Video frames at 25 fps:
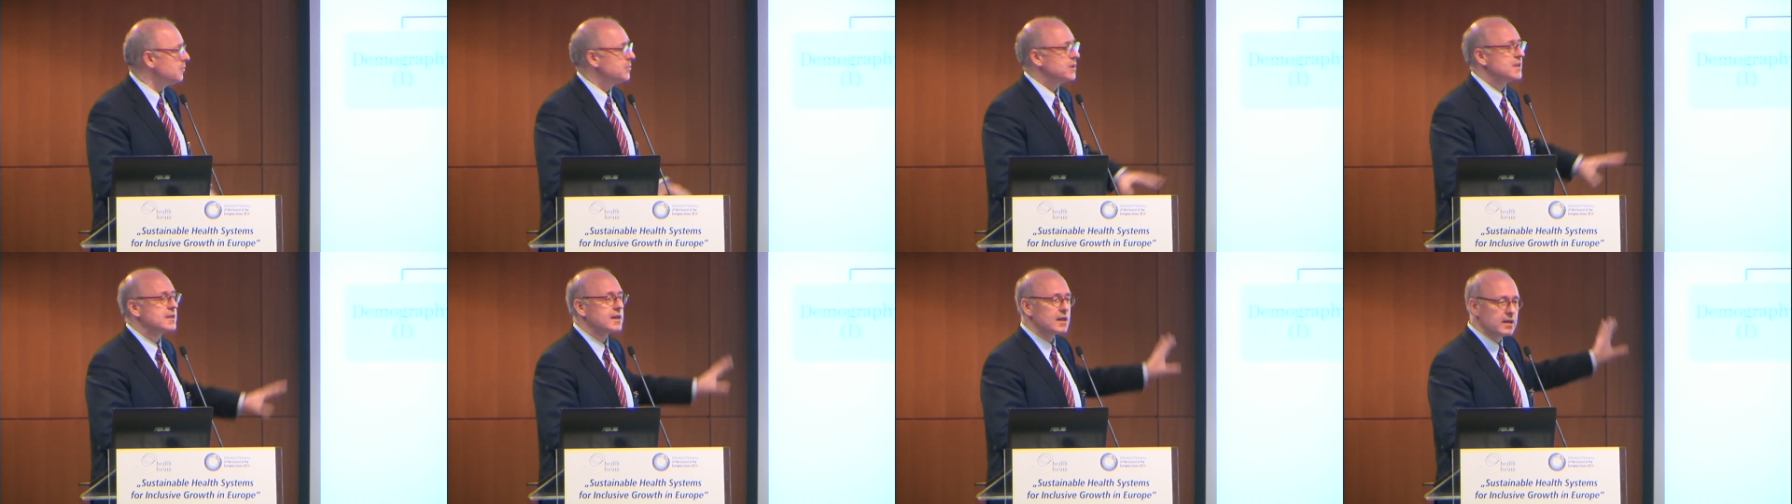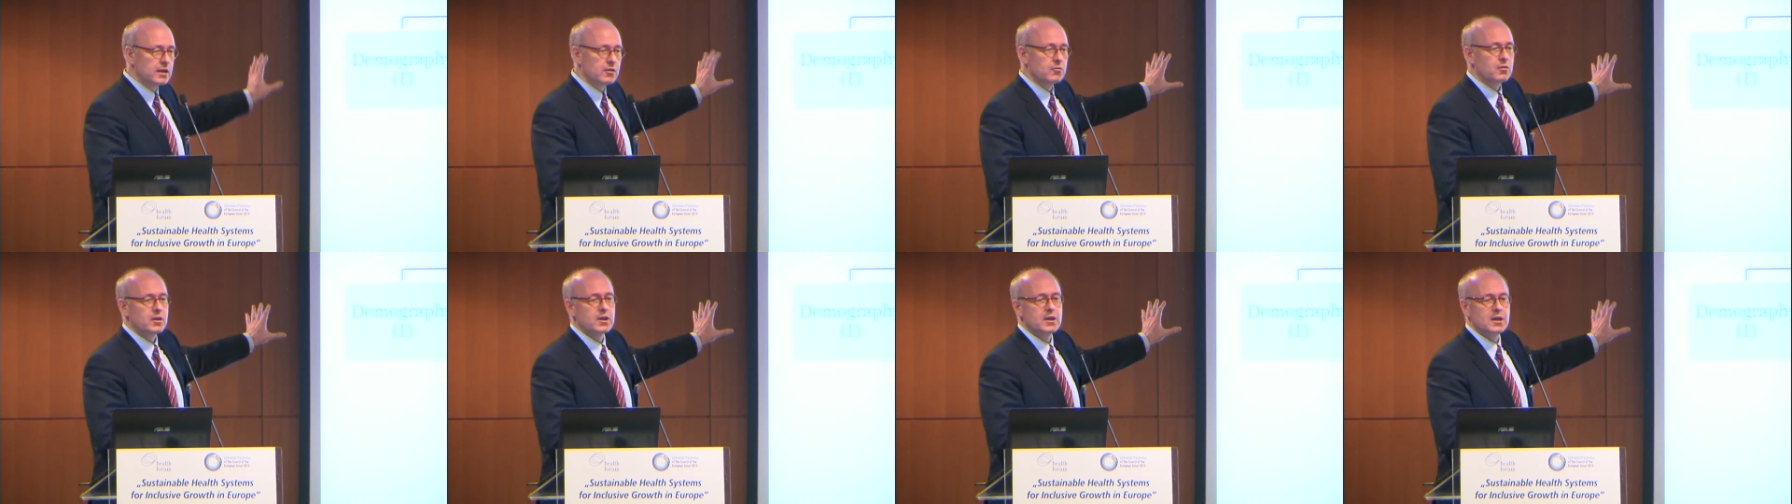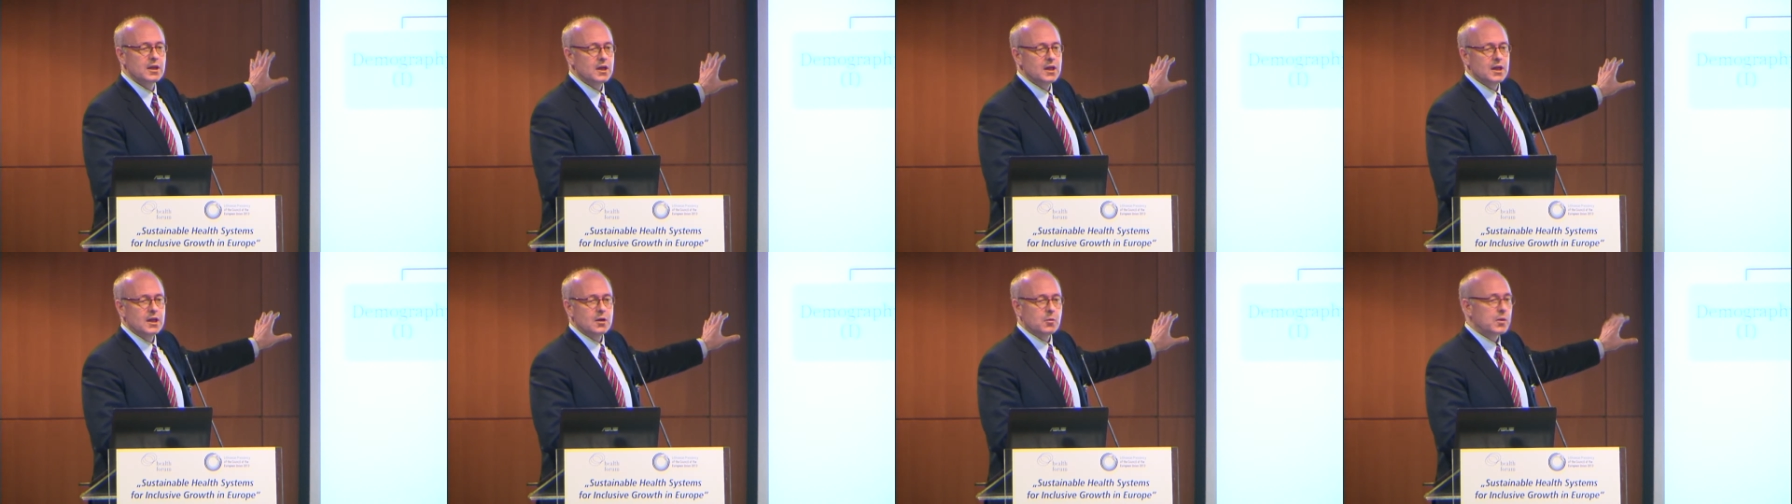but clearly
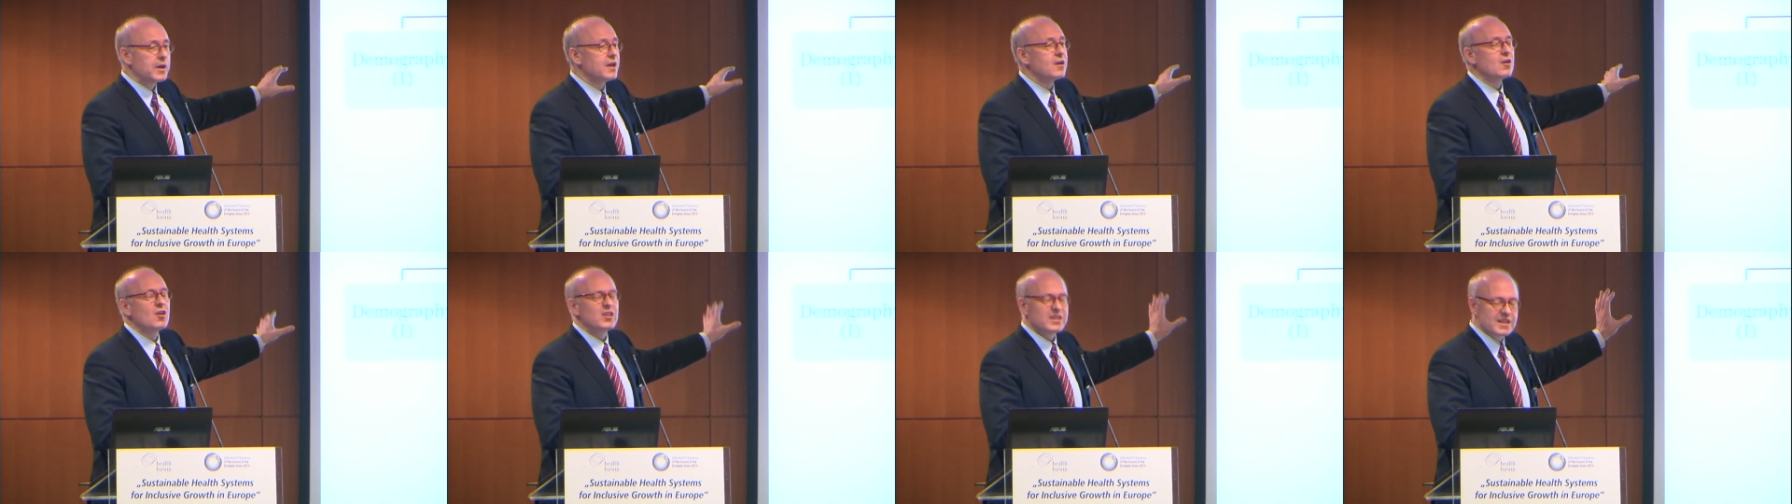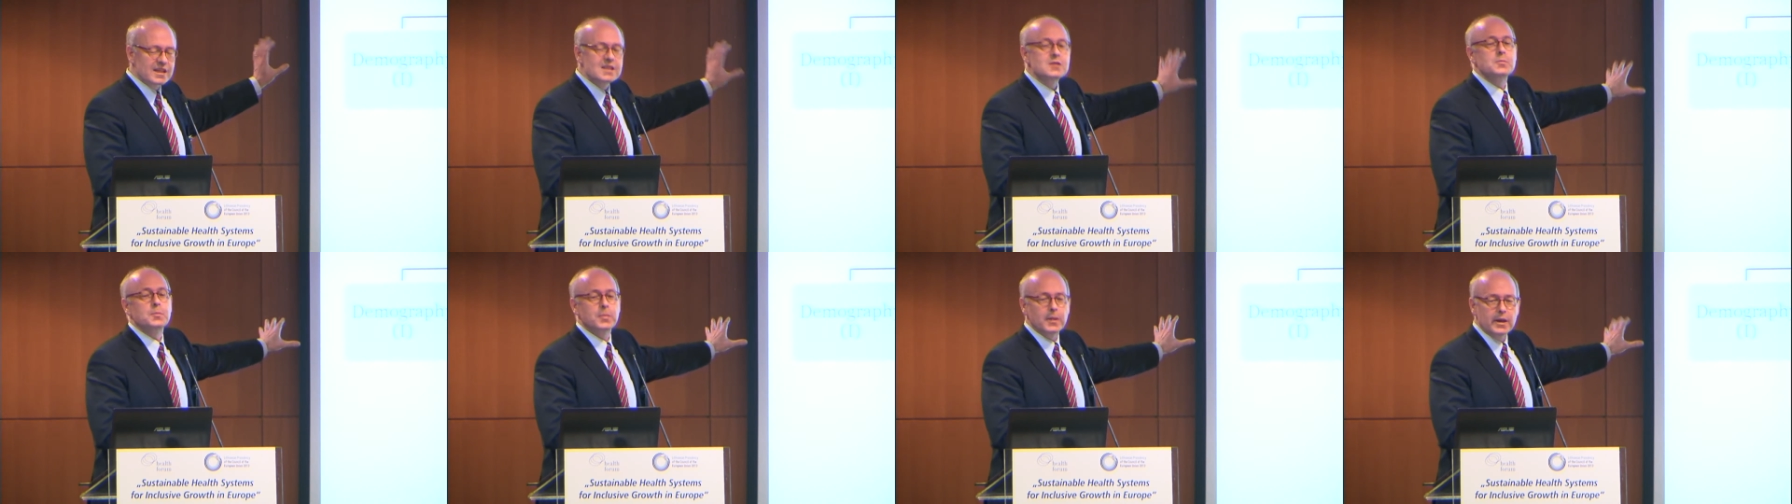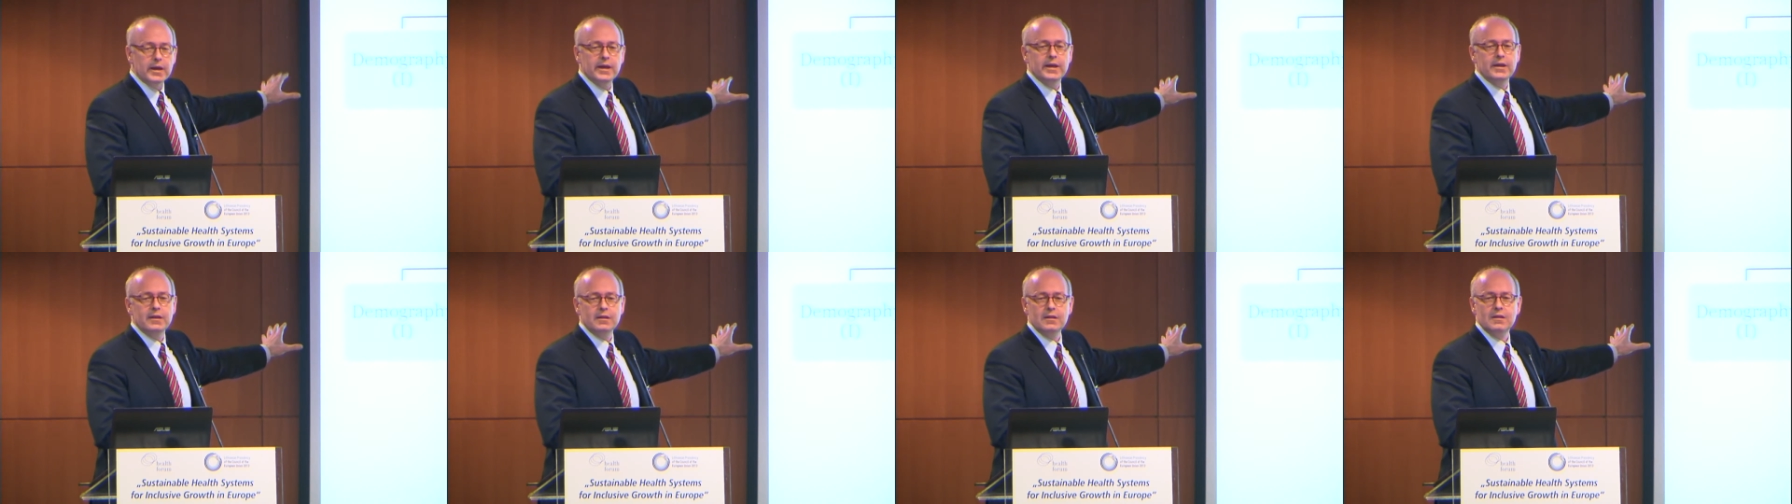we cannot
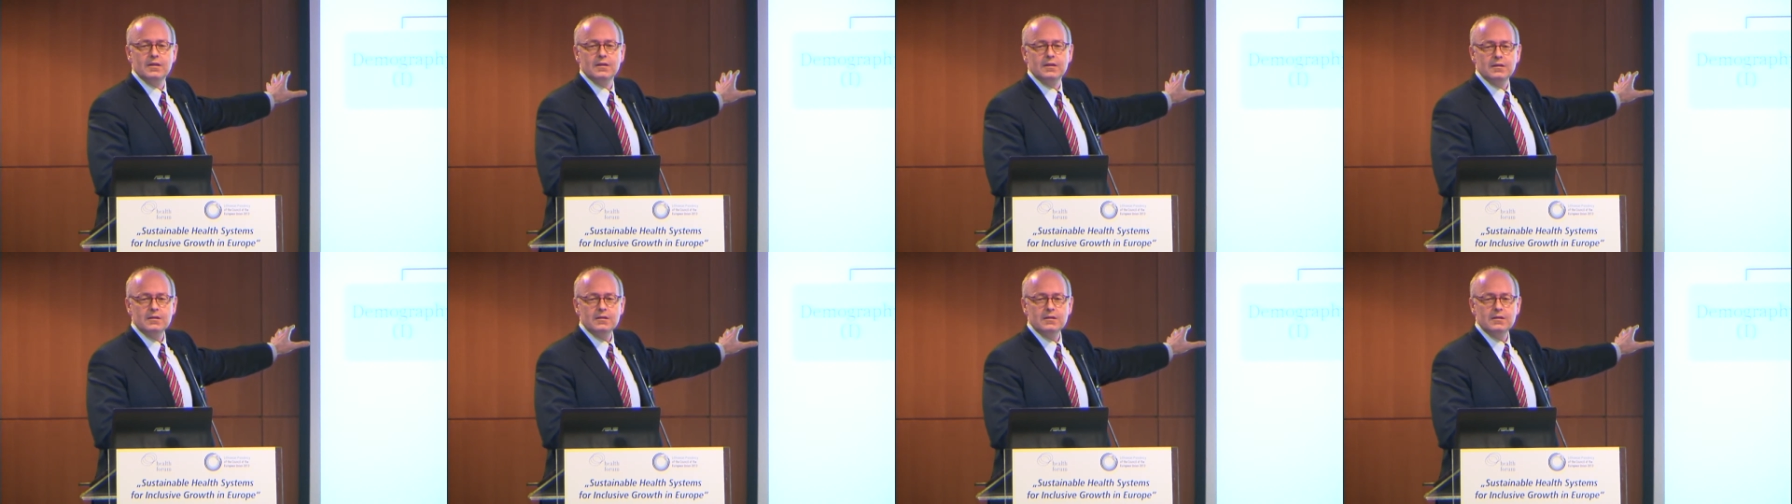explain